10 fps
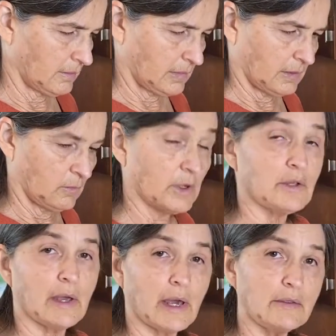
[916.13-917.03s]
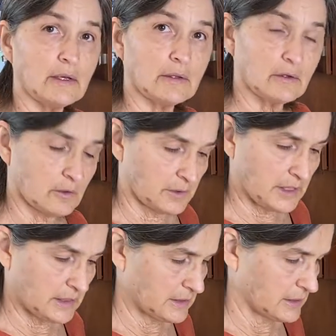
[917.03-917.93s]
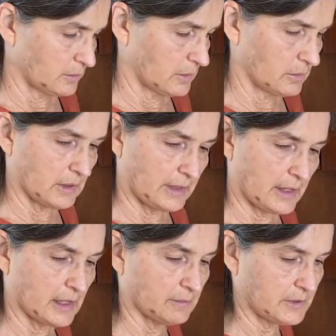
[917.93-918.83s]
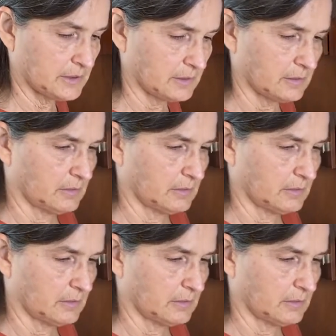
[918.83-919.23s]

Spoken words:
When you add the other ingredients, it will really help to